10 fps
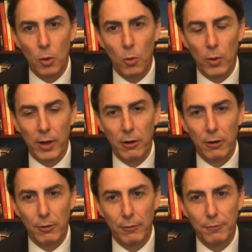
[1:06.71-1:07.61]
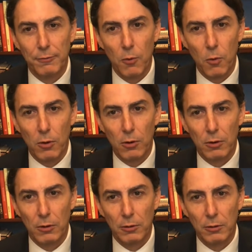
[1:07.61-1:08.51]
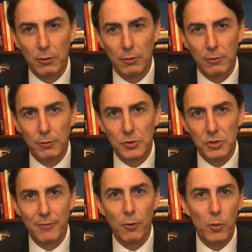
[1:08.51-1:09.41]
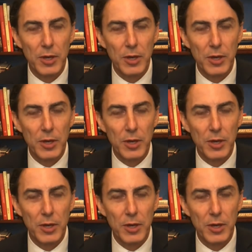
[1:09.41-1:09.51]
where for several